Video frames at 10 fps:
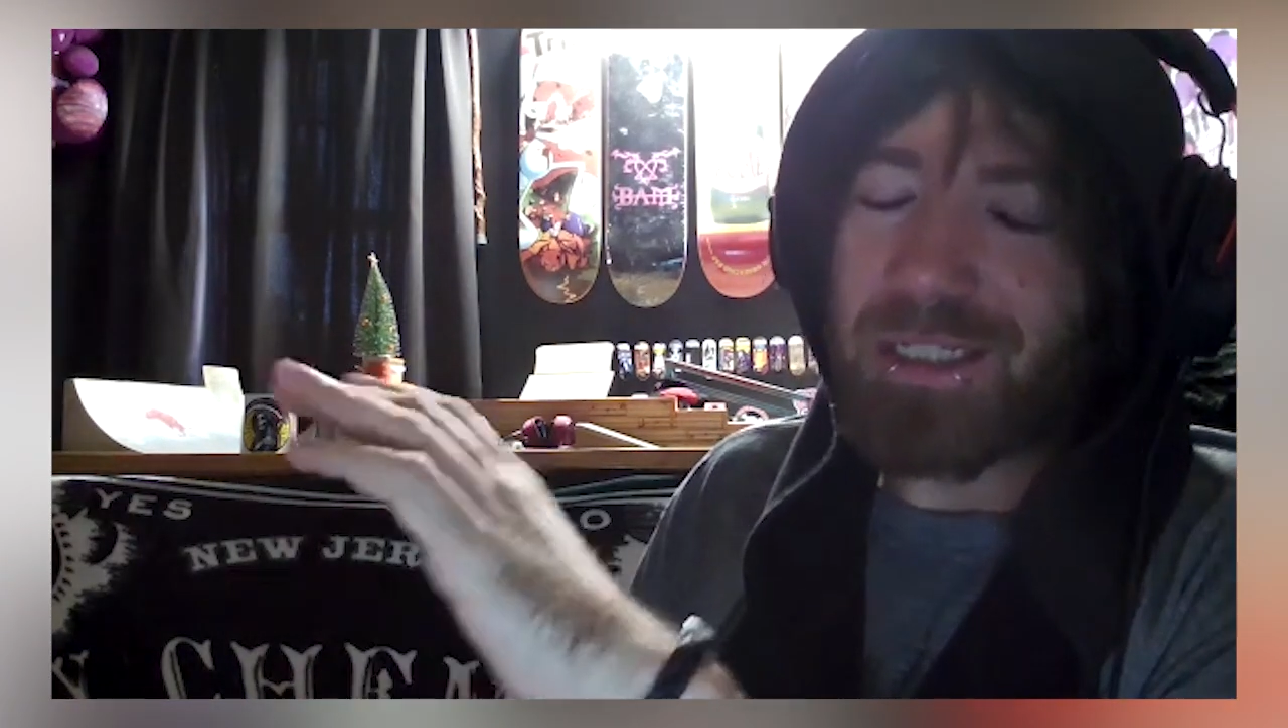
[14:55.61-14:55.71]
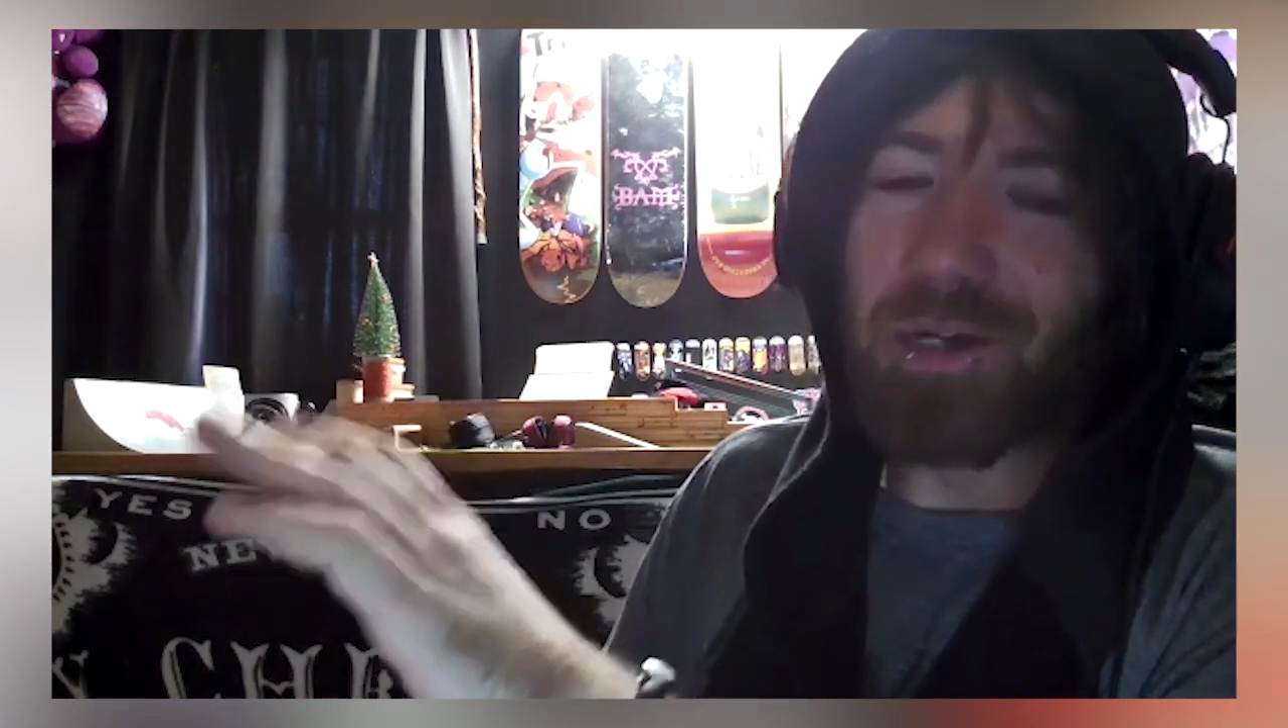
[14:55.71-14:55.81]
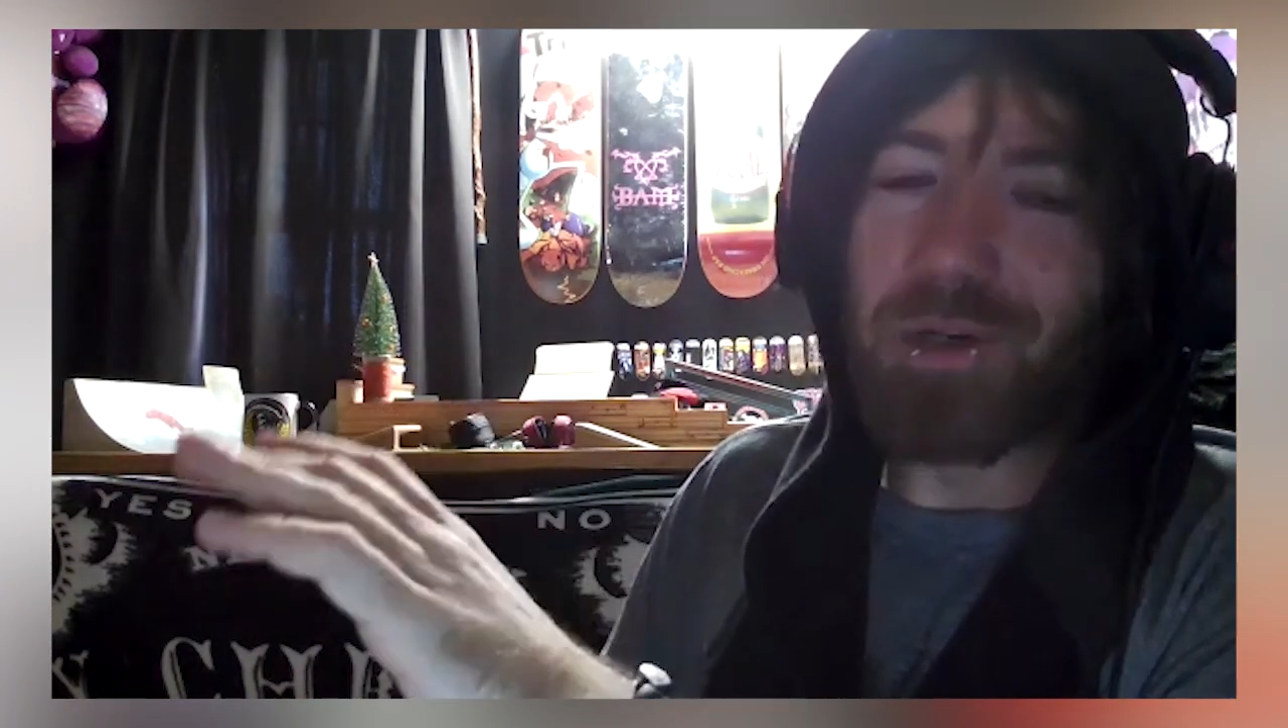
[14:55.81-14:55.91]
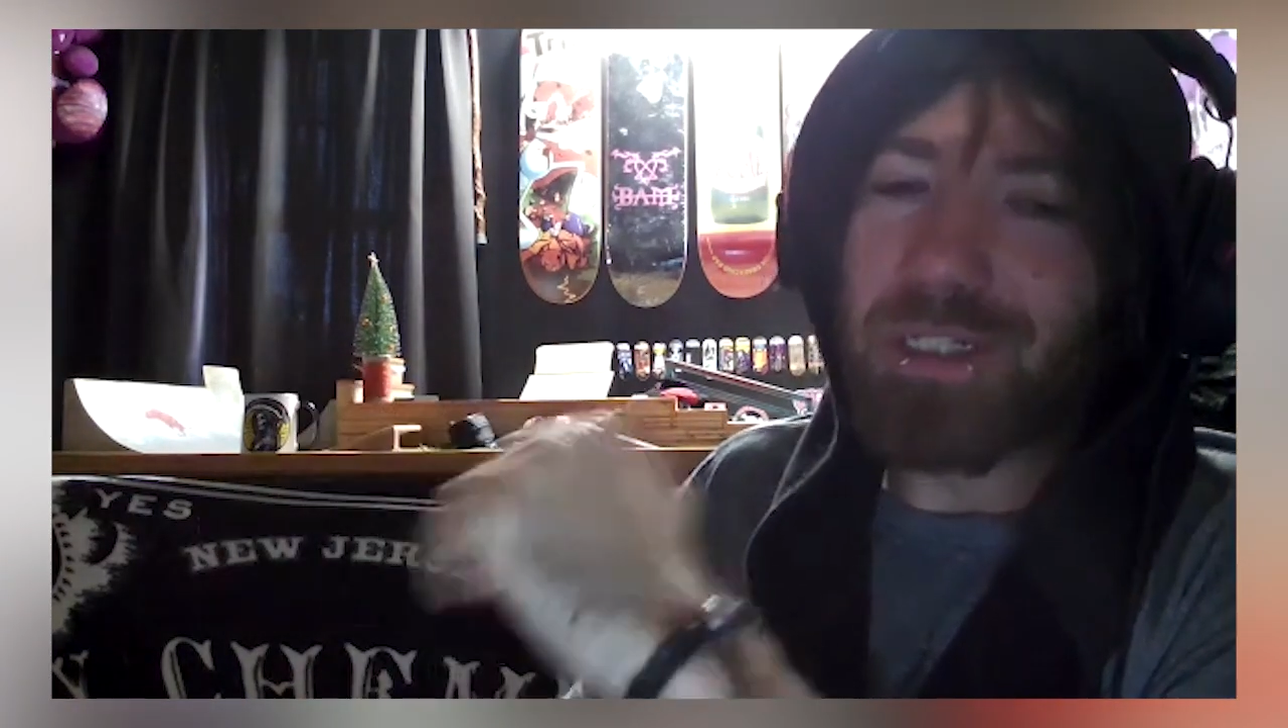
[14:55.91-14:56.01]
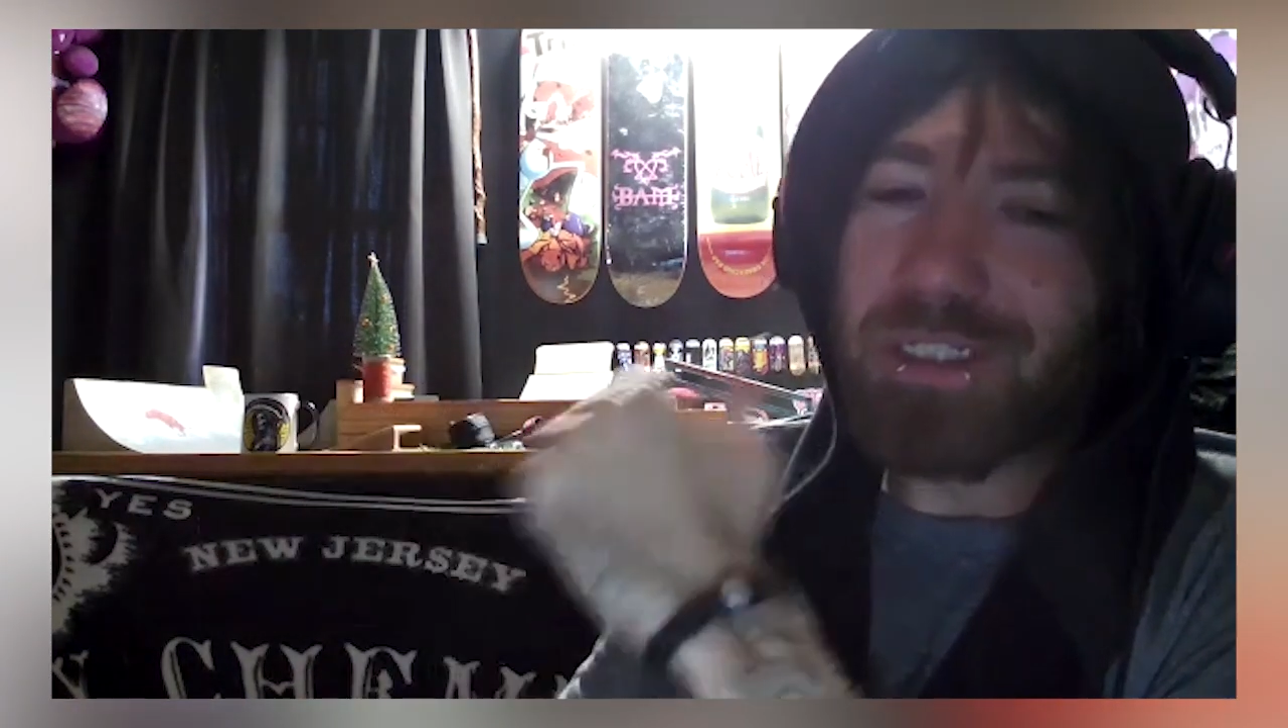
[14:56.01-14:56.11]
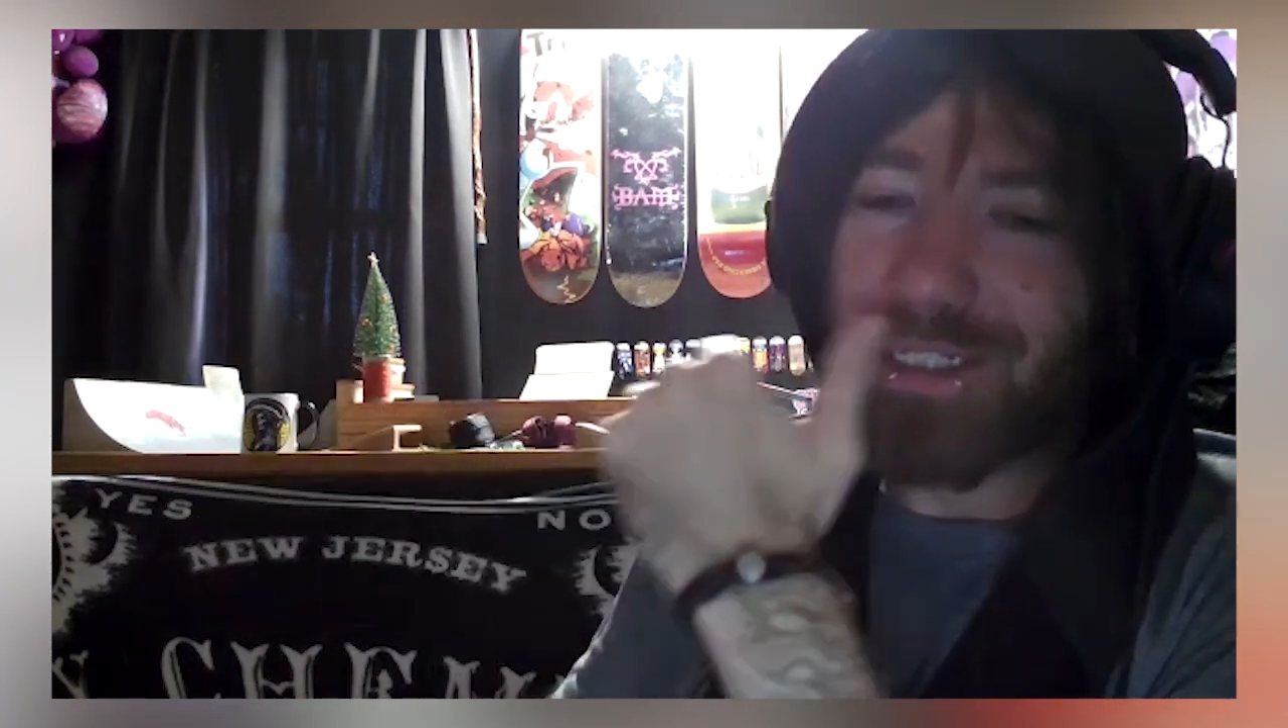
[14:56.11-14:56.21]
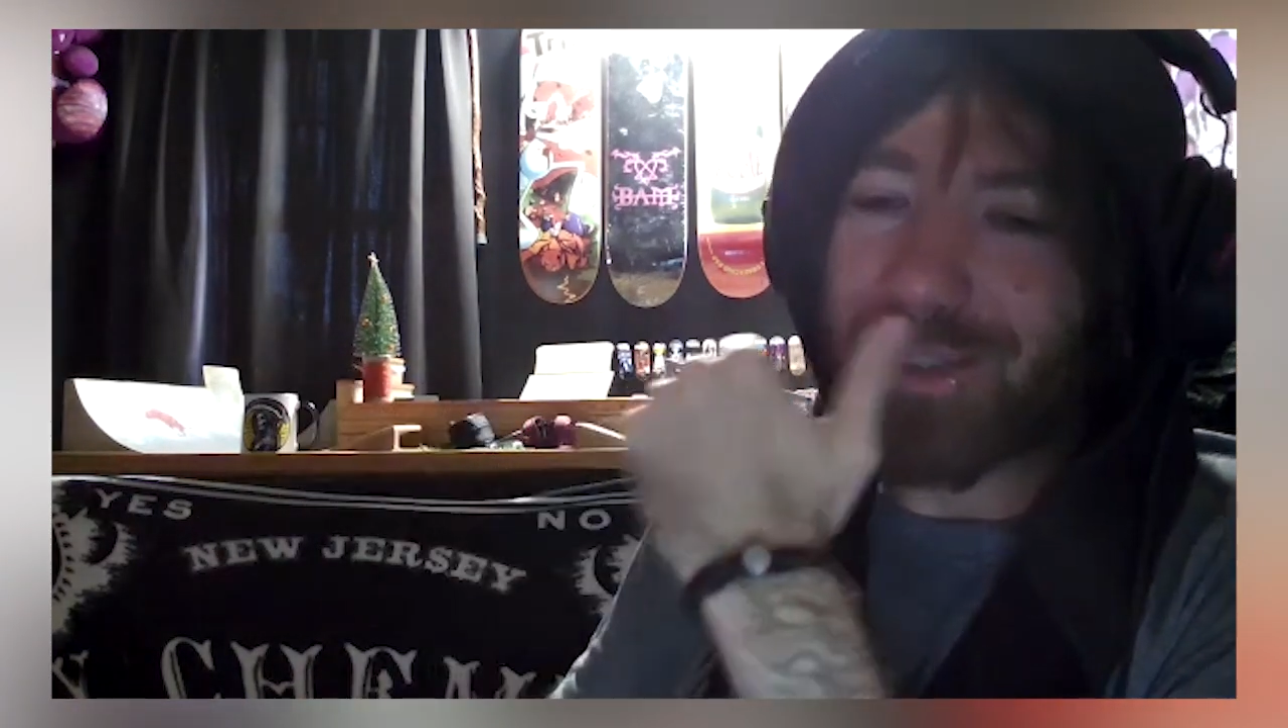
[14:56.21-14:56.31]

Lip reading: golden. It's gonna